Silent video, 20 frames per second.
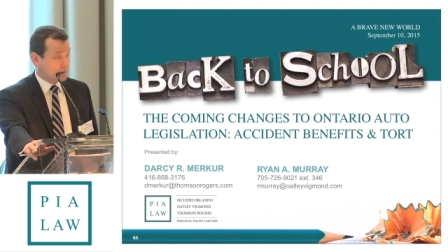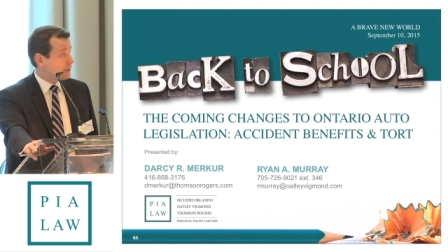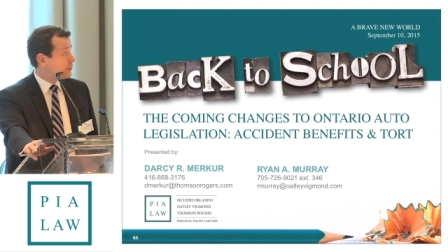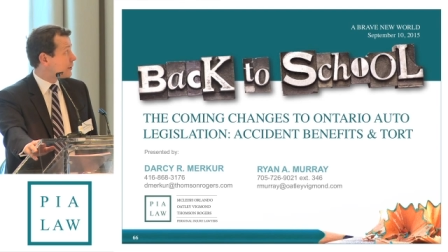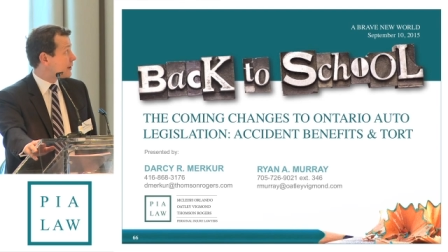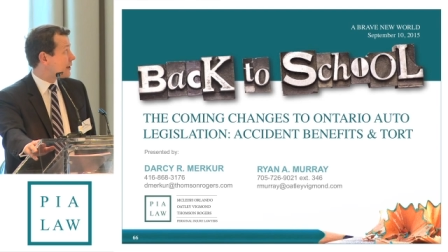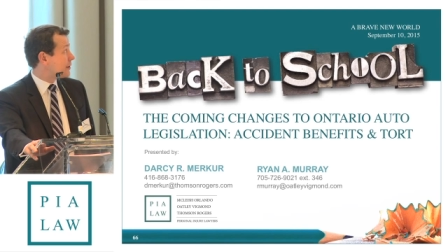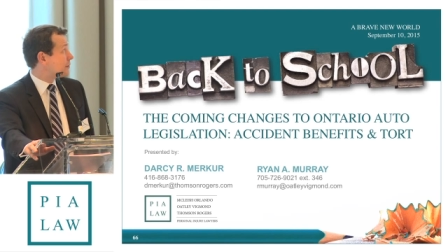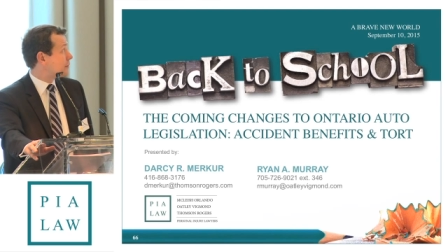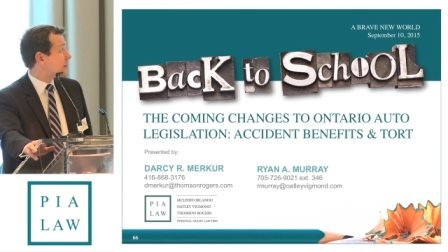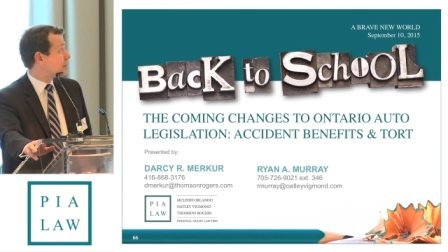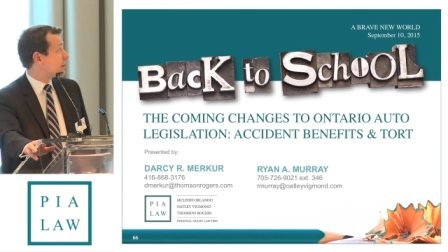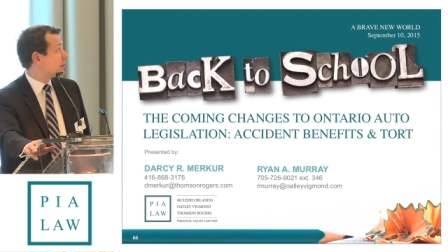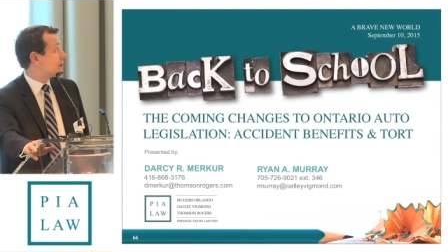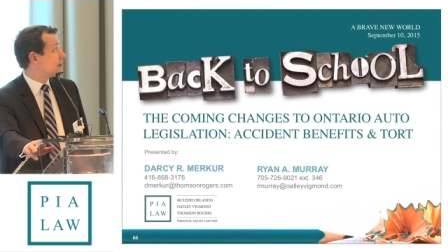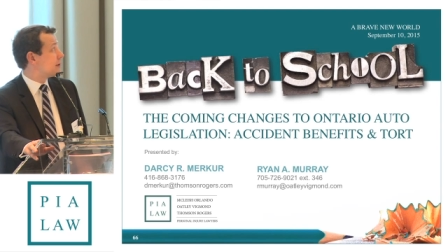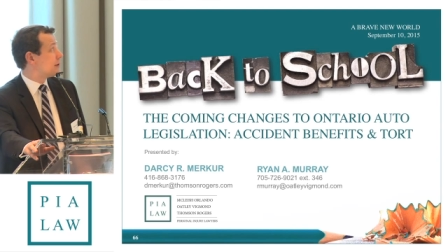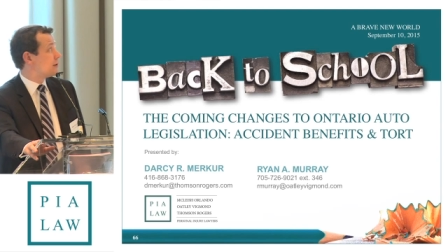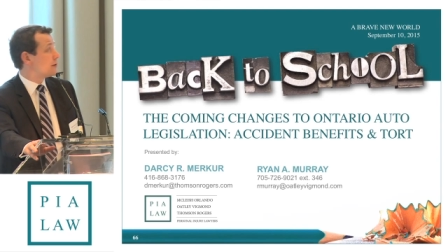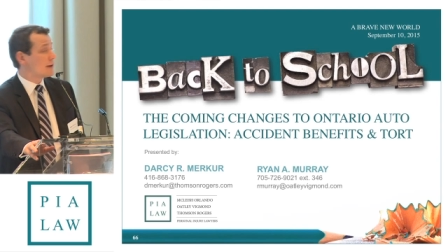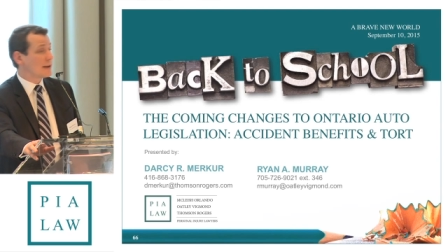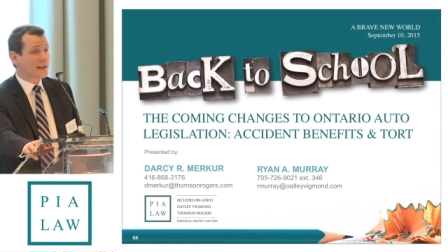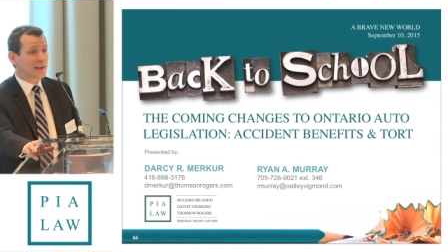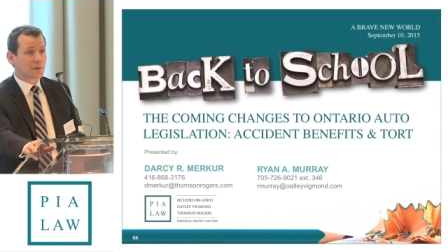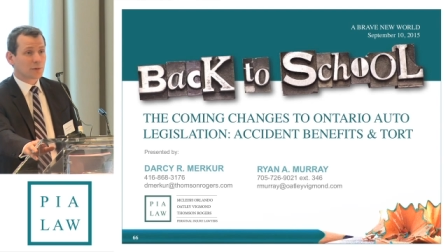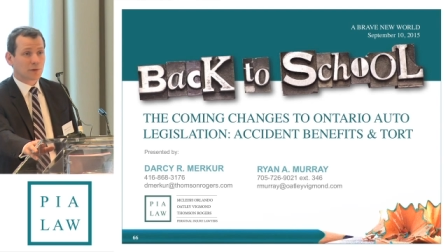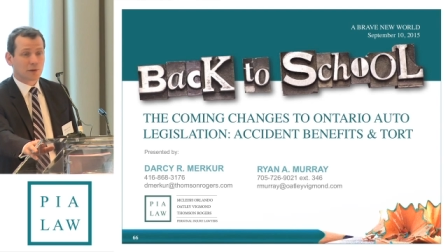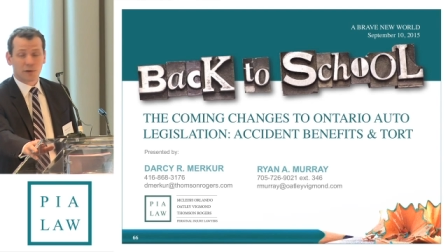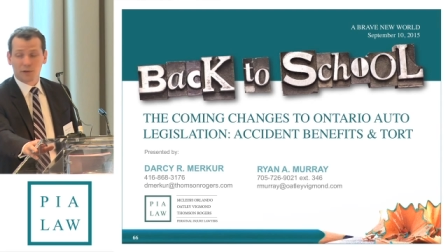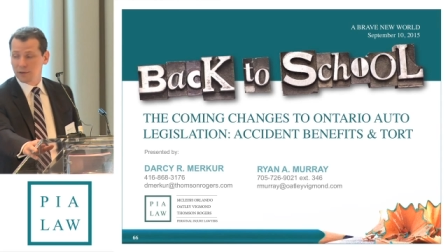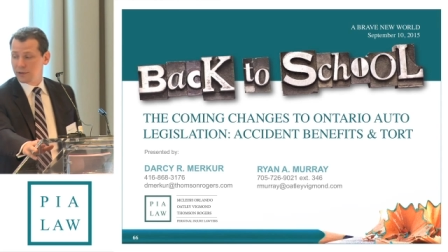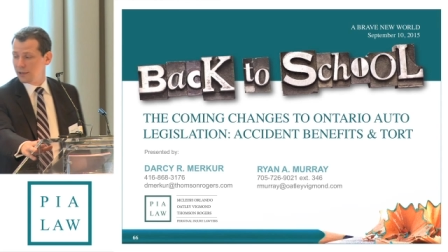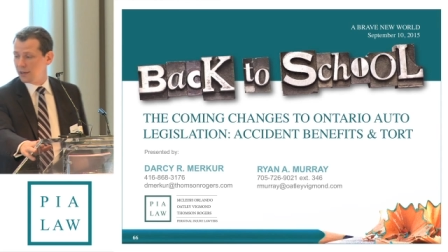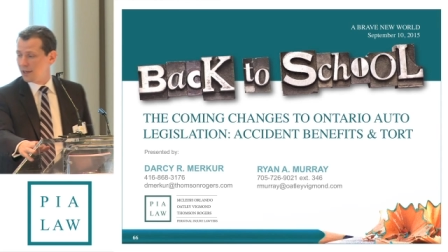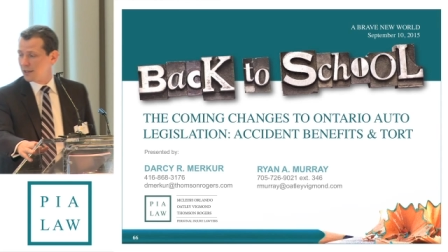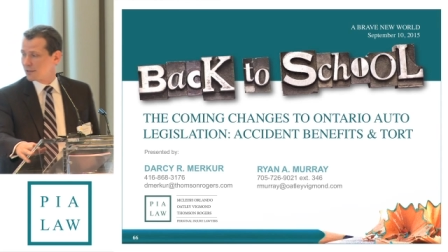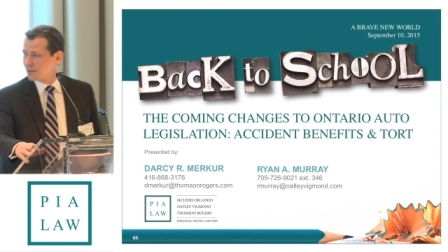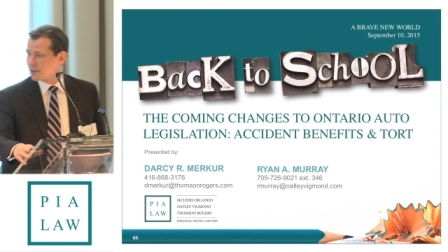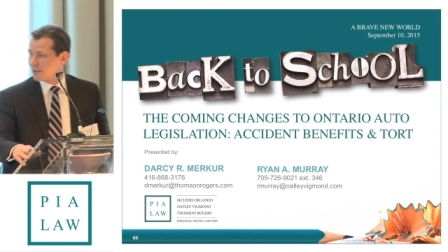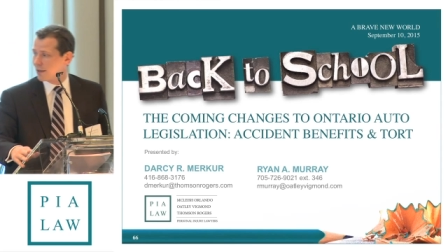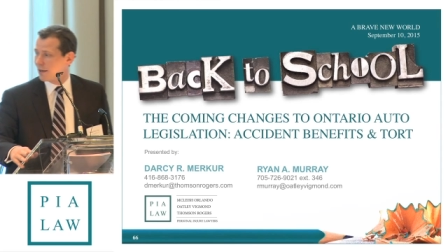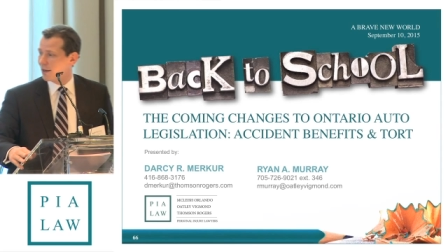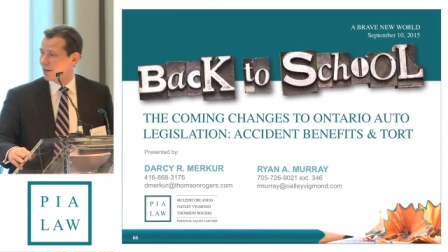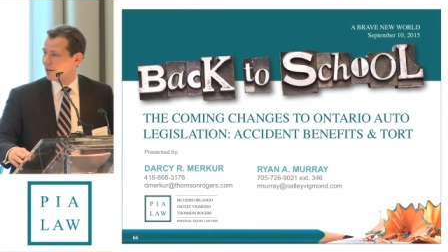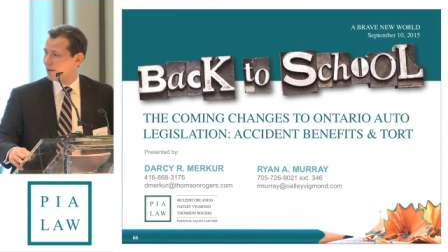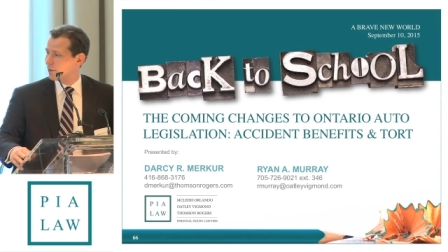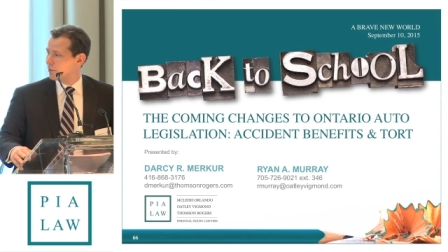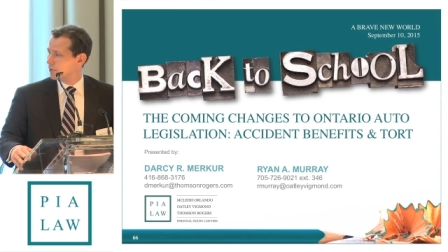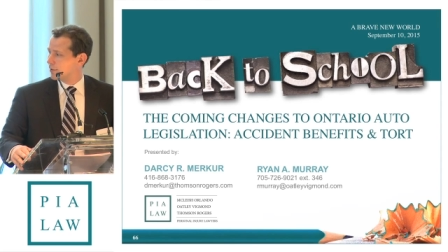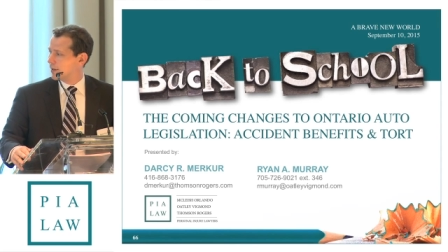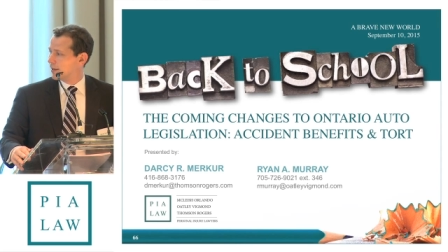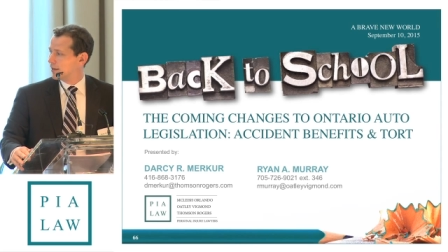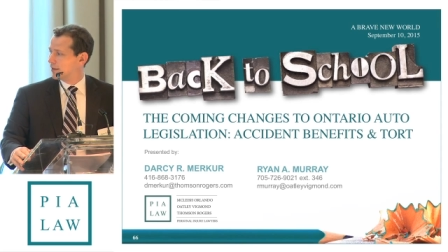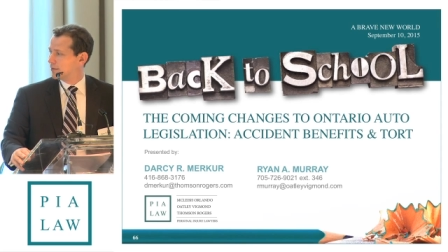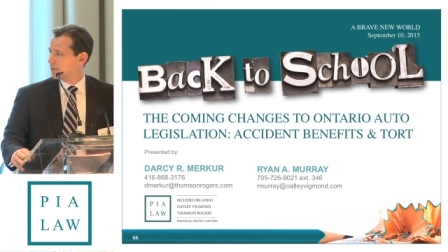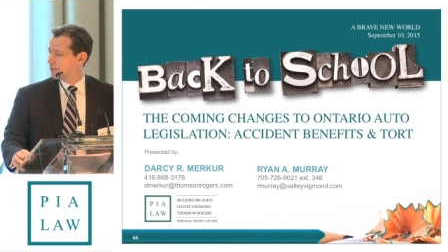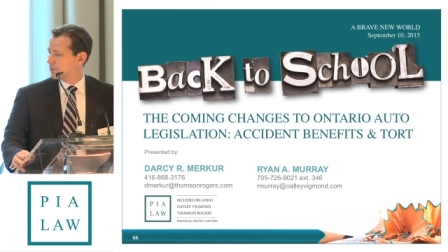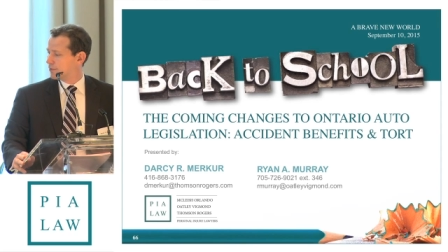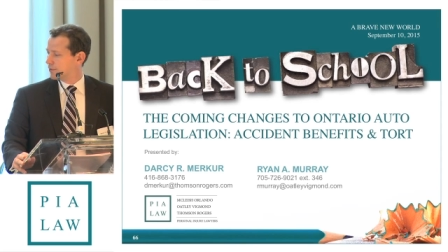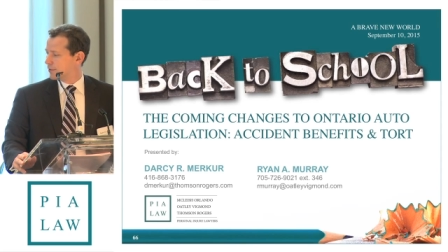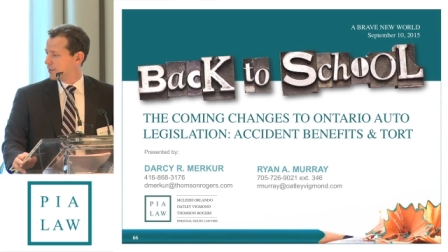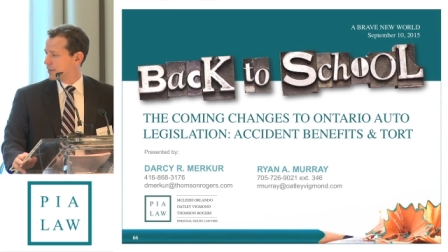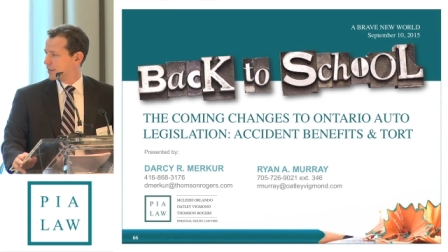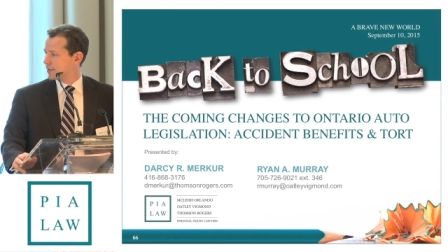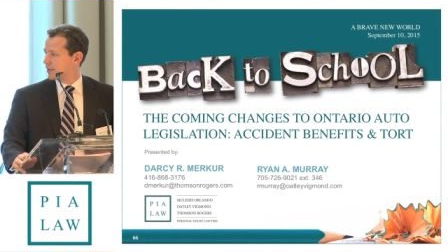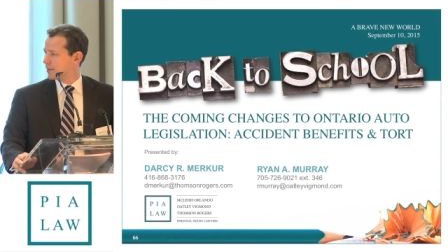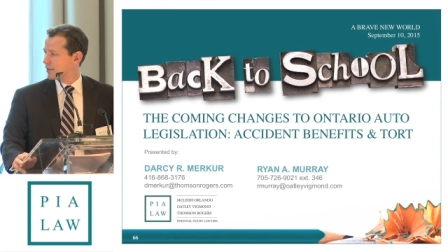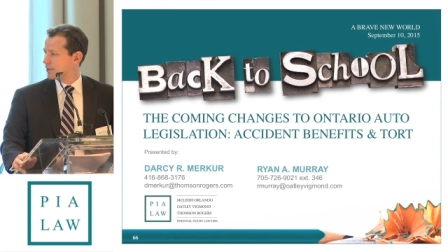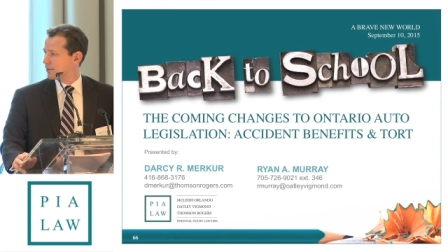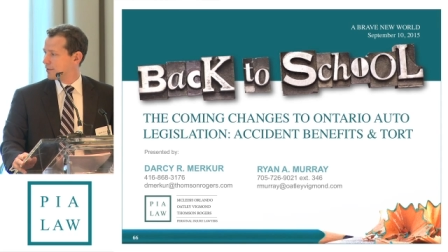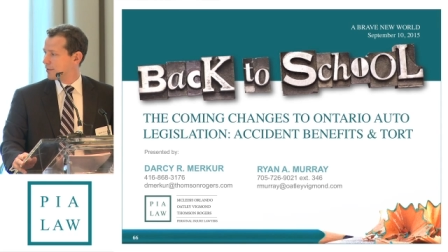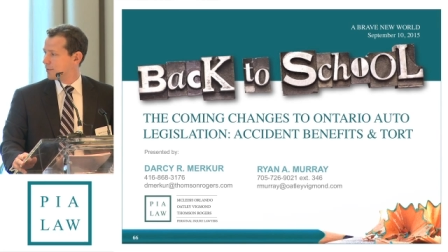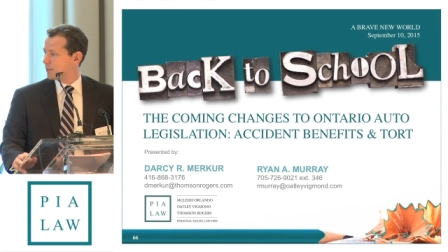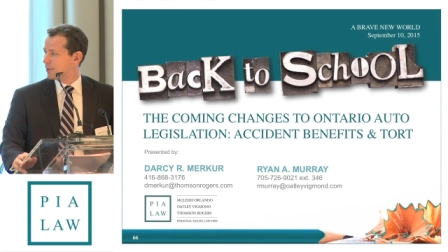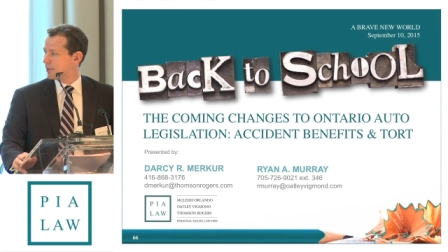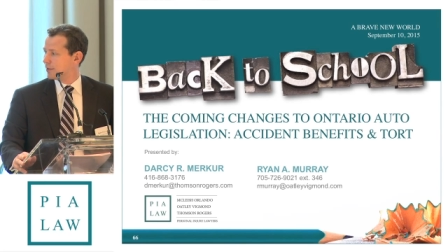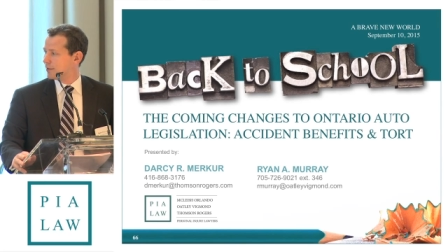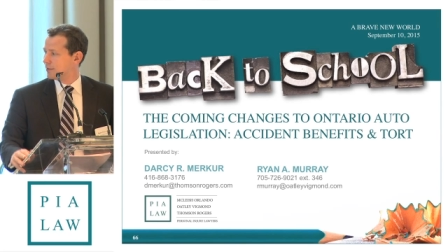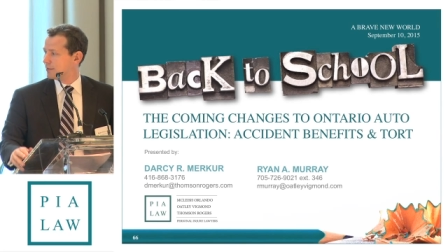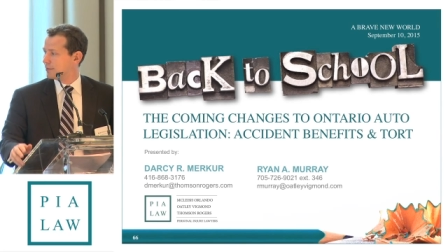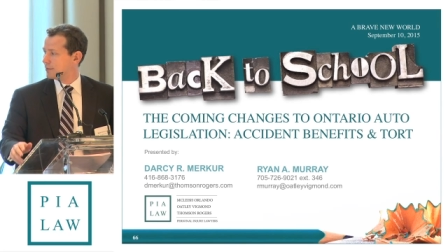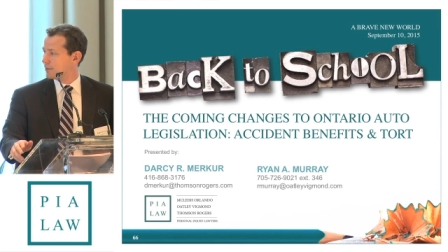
Without further ado, I guess we'll go to the next slide. I don't have a clicker up here.